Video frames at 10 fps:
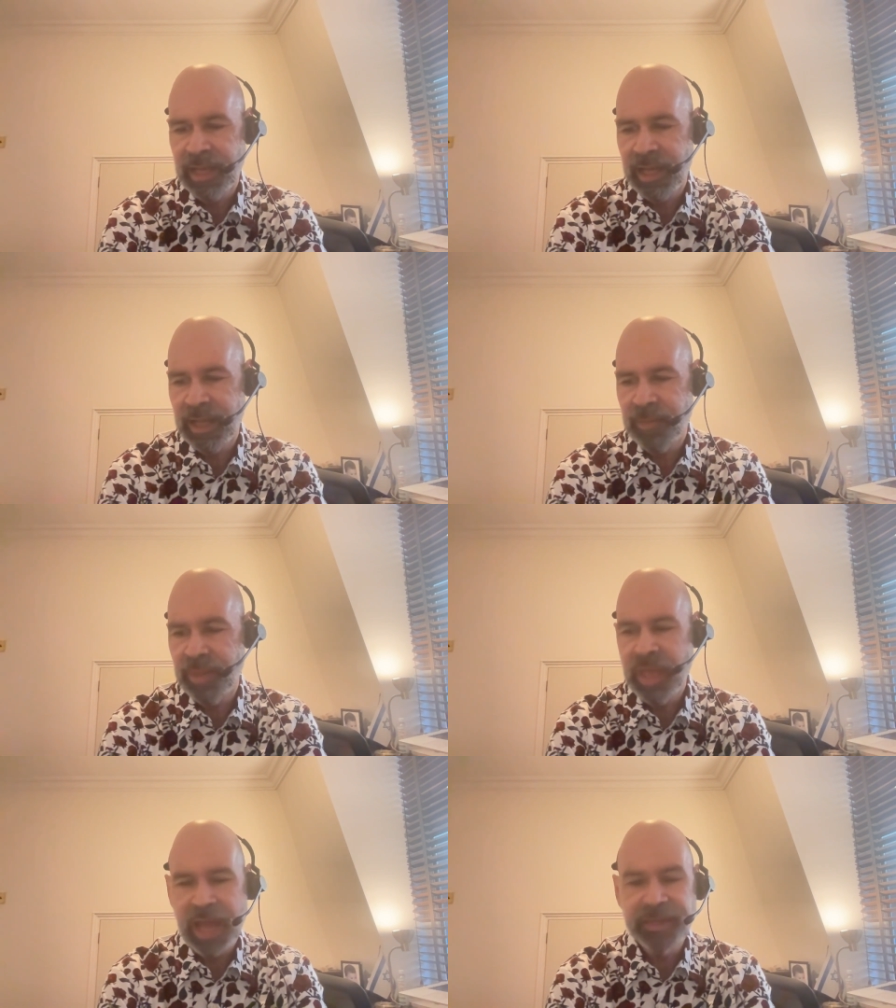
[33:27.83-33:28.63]

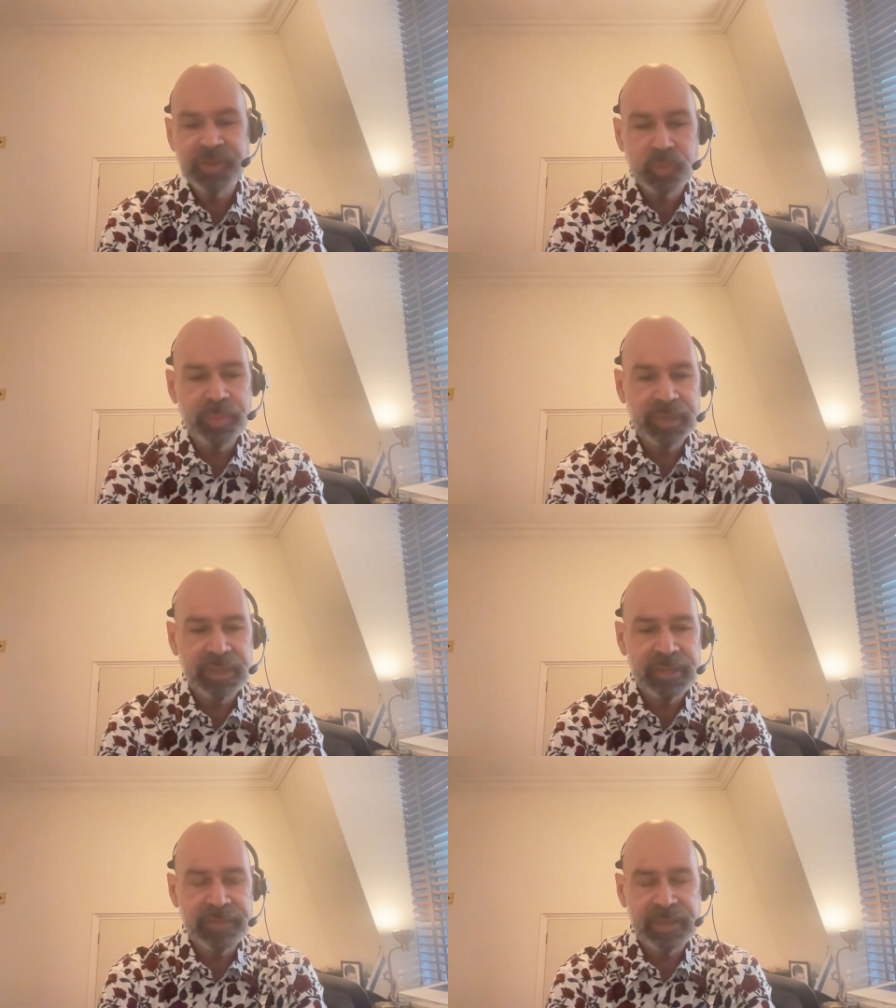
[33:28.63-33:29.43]
I do
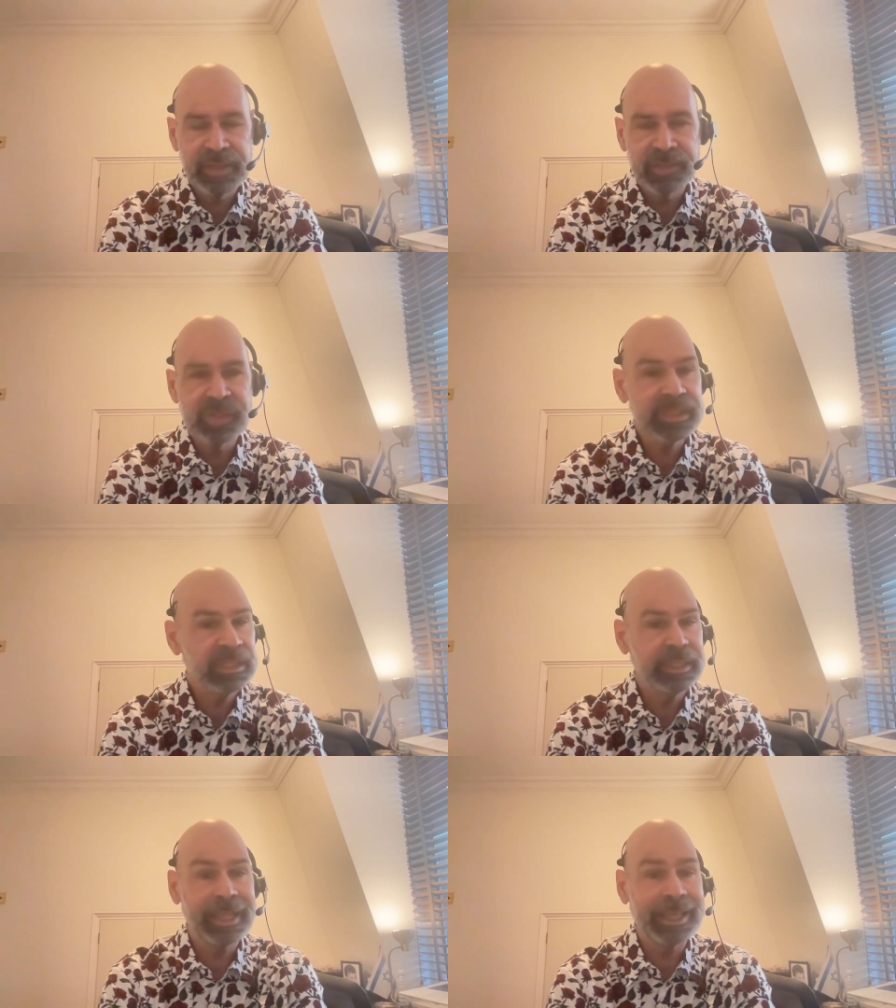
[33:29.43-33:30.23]
believe in
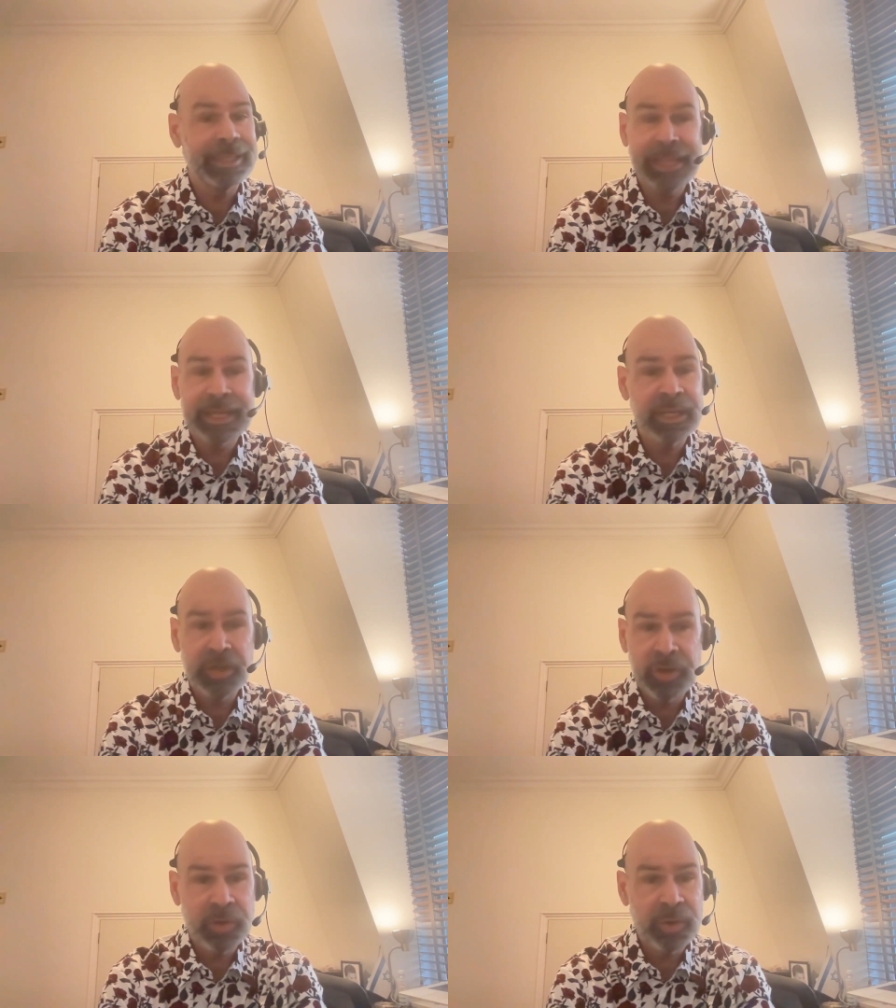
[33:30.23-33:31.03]
just like letting
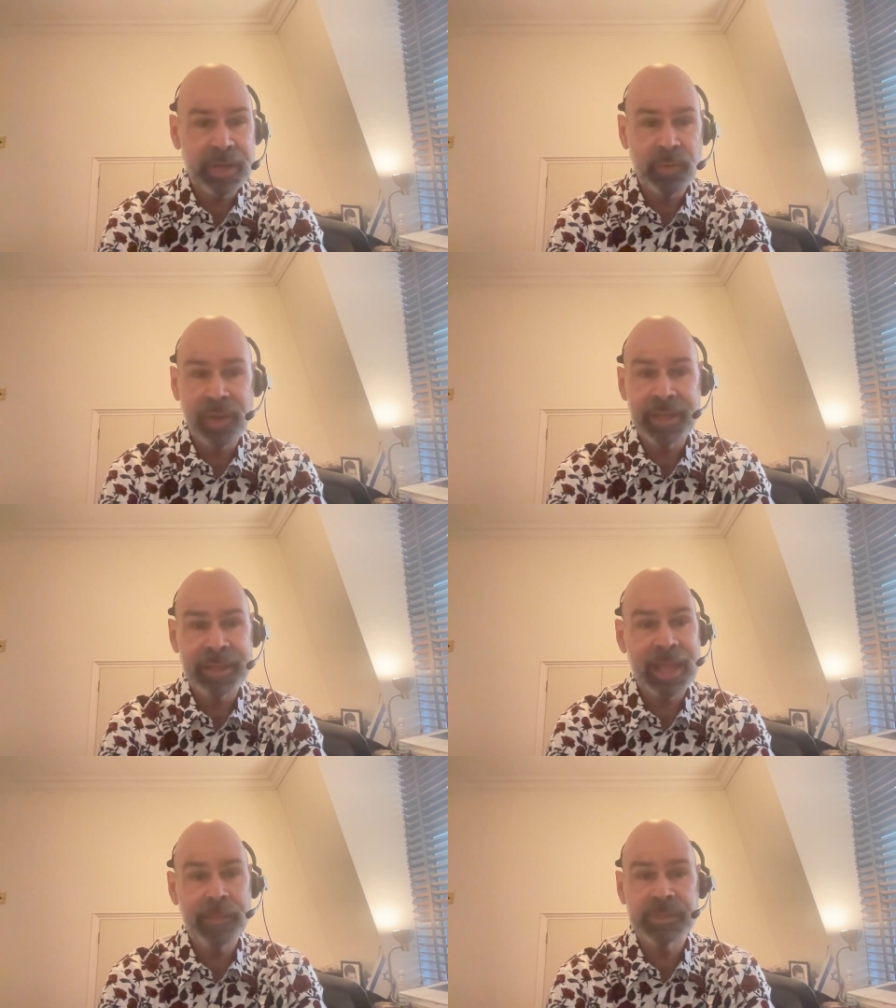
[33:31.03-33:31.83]
go and
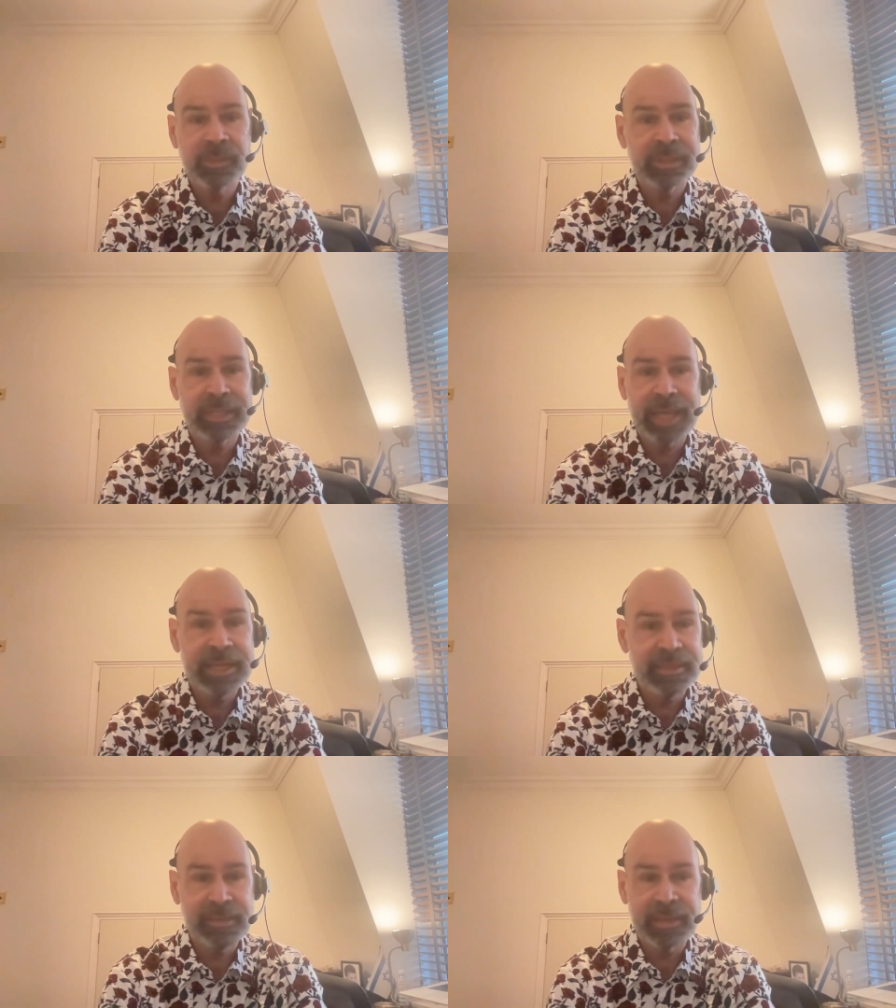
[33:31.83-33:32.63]
writing absolutely
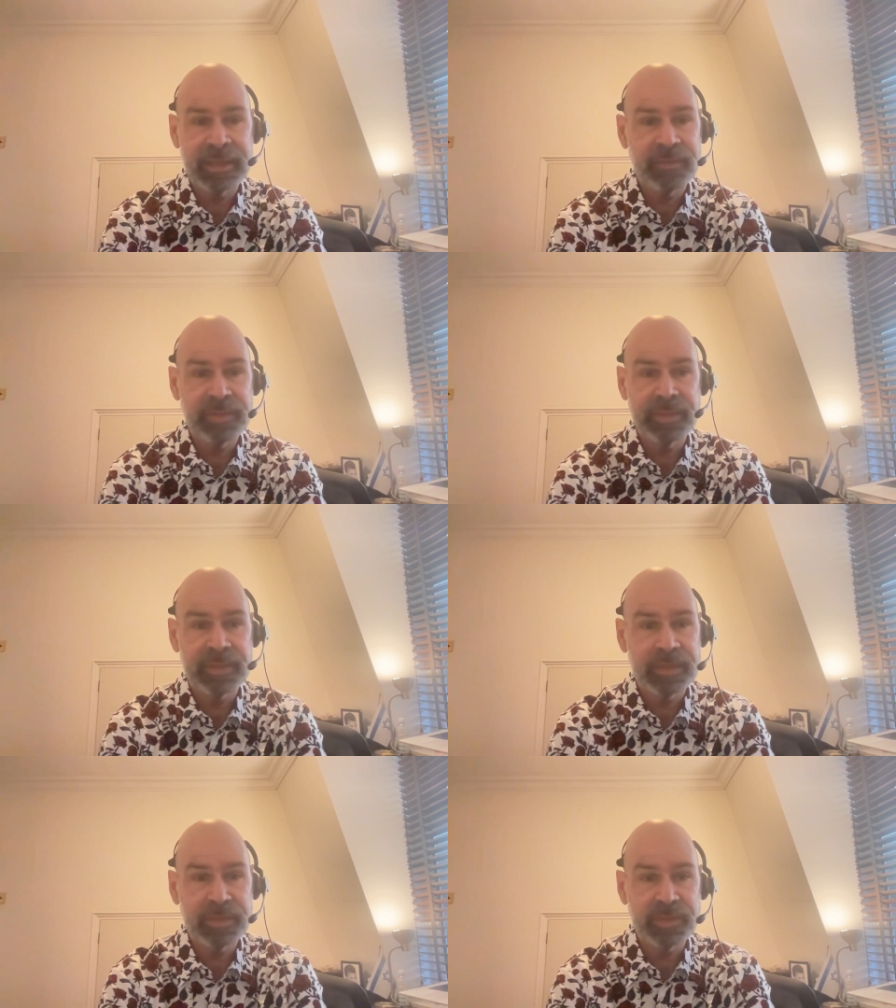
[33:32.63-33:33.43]
anything and everything
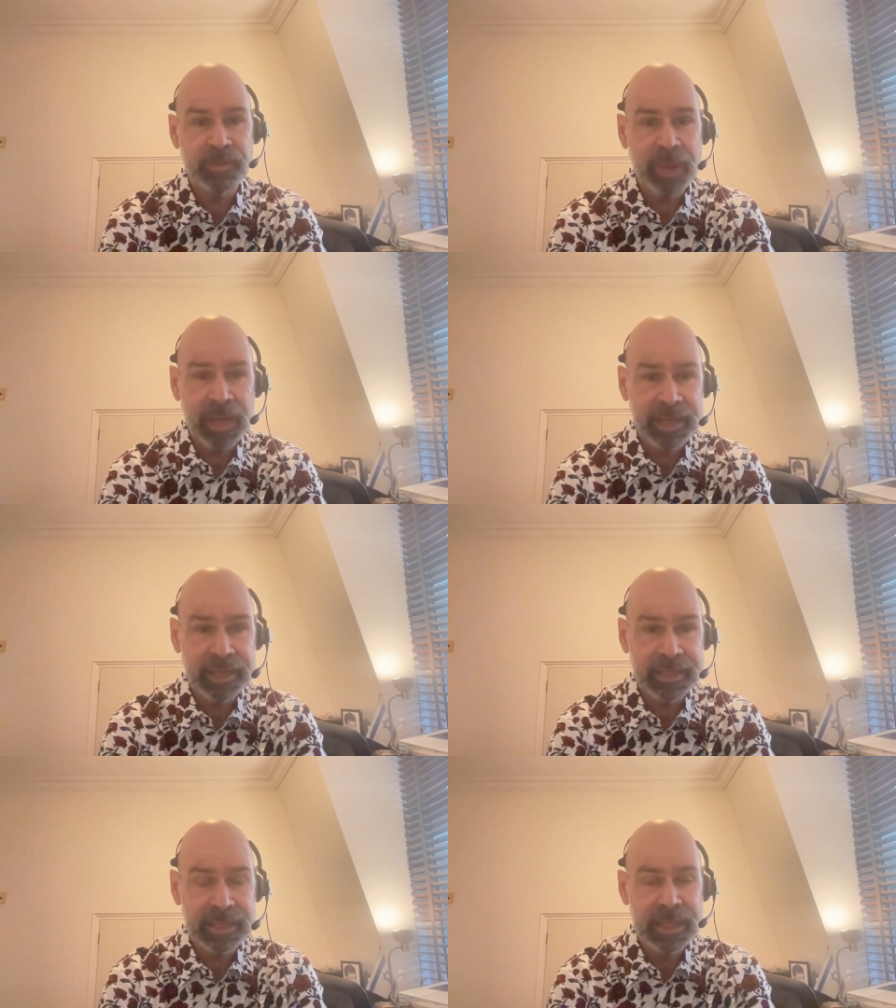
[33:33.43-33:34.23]
that comes to your mind